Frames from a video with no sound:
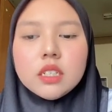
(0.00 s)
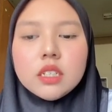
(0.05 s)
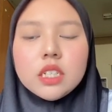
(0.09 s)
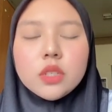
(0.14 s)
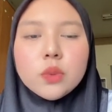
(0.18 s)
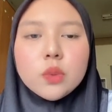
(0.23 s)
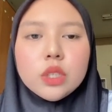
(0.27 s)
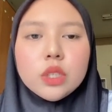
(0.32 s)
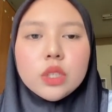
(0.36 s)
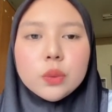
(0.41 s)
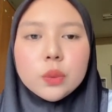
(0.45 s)

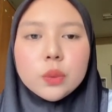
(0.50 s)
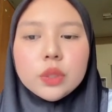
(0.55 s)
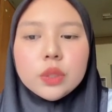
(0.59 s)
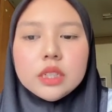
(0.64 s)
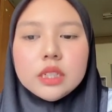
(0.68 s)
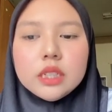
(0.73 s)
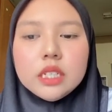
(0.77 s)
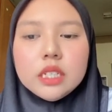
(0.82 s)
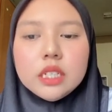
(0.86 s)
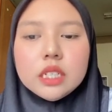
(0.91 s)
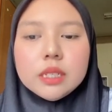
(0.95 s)
equal to
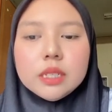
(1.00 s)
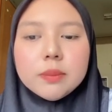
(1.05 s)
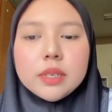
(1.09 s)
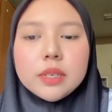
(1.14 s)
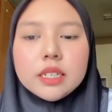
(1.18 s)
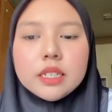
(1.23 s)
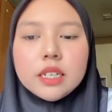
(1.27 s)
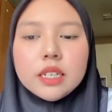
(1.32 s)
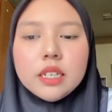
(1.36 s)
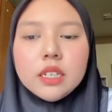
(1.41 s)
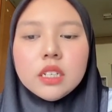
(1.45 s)
D in
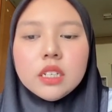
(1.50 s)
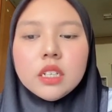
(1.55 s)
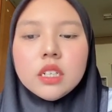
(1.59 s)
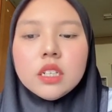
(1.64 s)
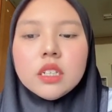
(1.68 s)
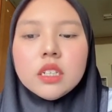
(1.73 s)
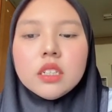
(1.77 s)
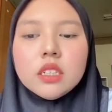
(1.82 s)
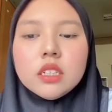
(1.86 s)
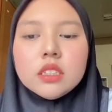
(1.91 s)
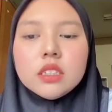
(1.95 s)
bracket
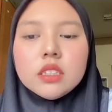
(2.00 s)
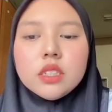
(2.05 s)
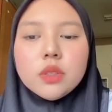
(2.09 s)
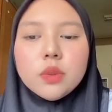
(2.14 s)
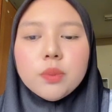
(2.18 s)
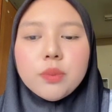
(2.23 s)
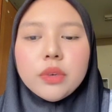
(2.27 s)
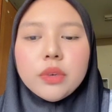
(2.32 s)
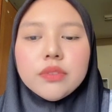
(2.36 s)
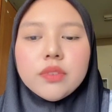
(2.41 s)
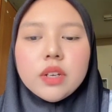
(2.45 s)

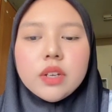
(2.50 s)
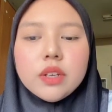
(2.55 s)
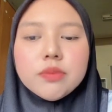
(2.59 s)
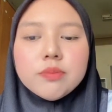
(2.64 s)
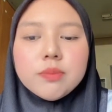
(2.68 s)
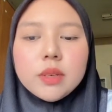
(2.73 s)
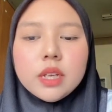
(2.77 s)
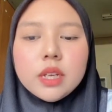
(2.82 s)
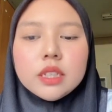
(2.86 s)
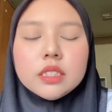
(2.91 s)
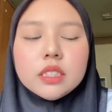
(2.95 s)

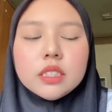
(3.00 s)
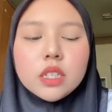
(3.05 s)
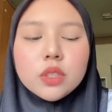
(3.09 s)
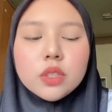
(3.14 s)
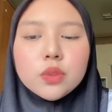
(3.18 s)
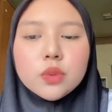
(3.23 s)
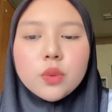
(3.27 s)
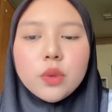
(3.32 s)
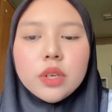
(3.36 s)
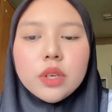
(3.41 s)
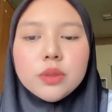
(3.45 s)
0.5 plus
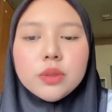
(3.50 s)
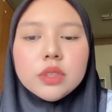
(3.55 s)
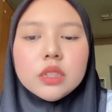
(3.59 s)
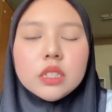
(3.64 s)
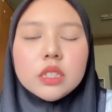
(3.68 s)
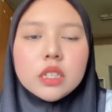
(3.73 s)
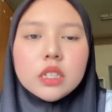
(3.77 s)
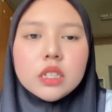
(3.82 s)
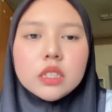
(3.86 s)
square root